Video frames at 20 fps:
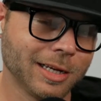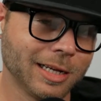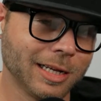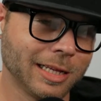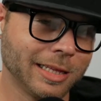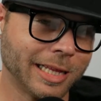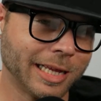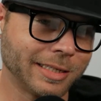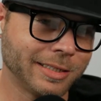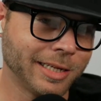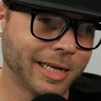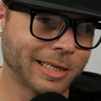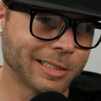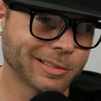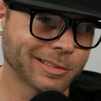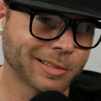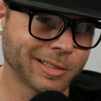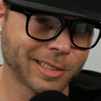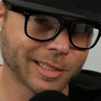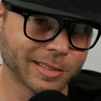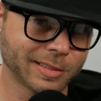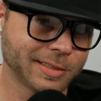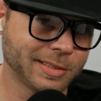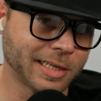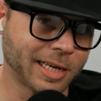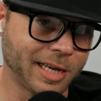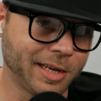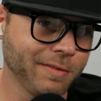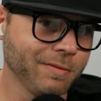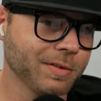And that text is going to get
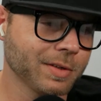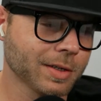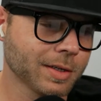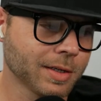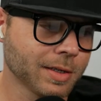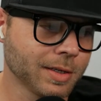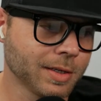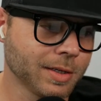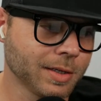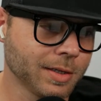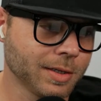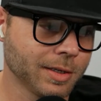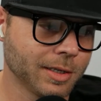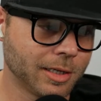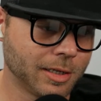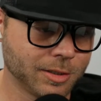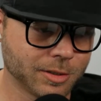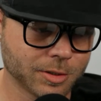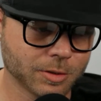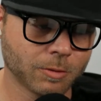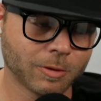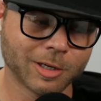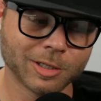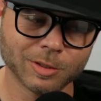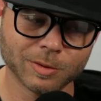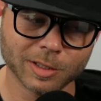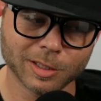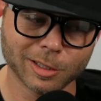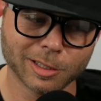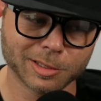saved and stored into
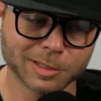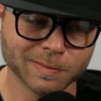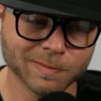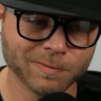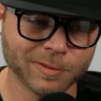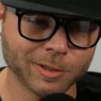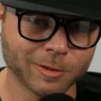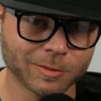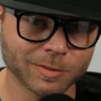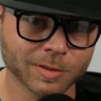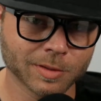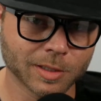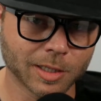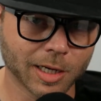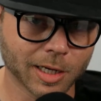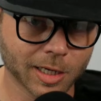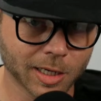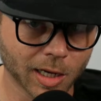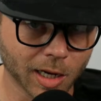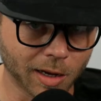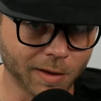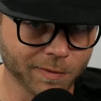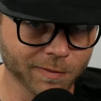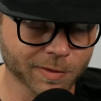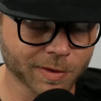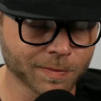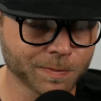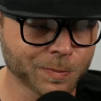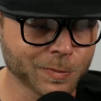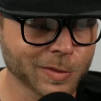a custom field, a cuff,
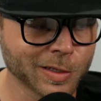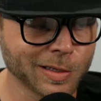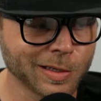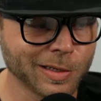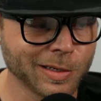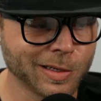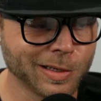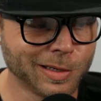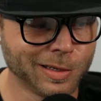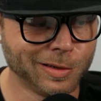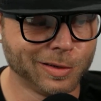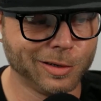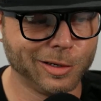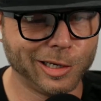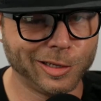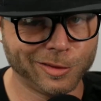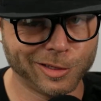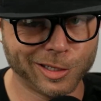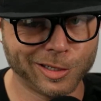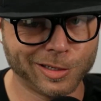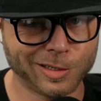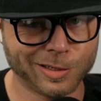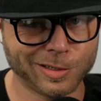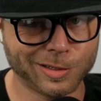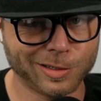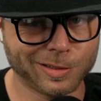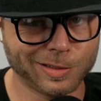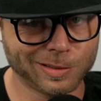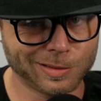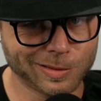and then
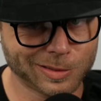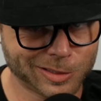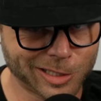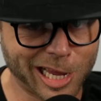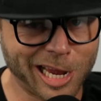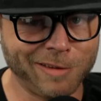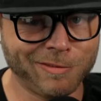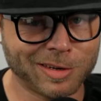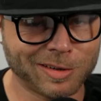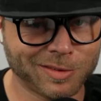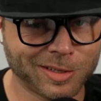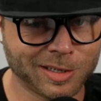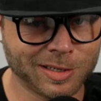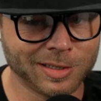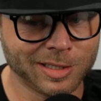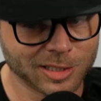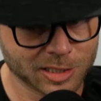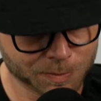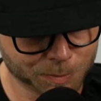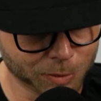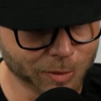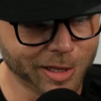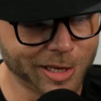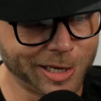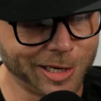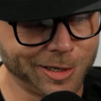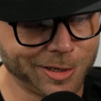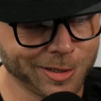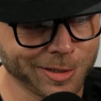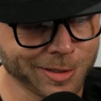saved, then
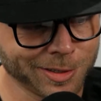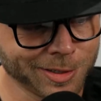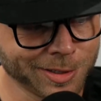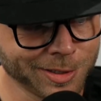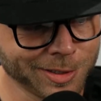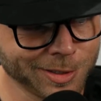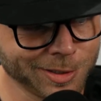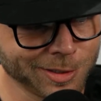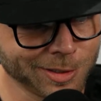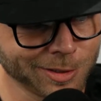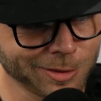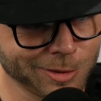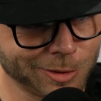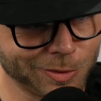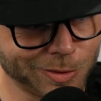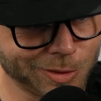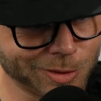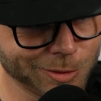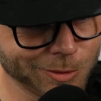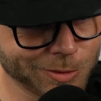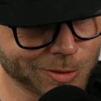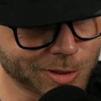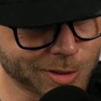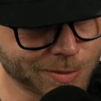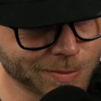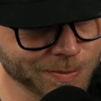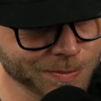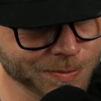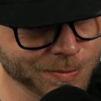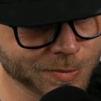displayed to the user,
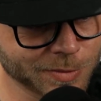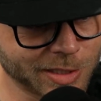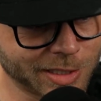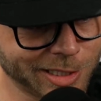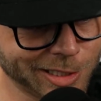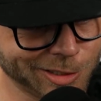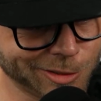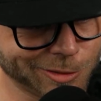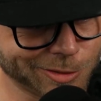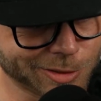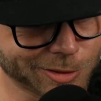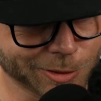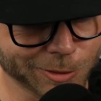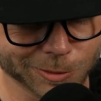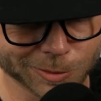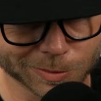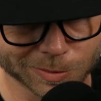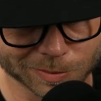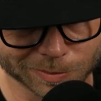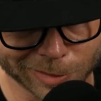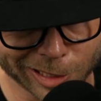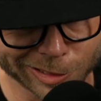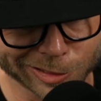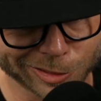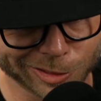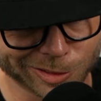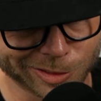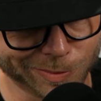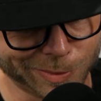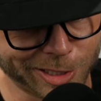the end user who's
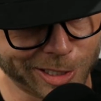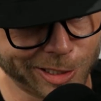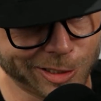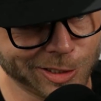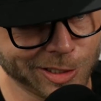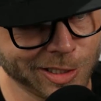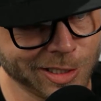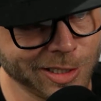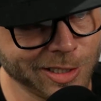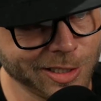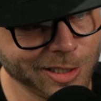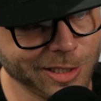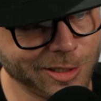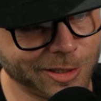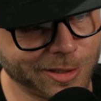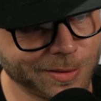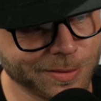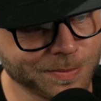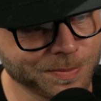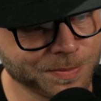messaging the page here.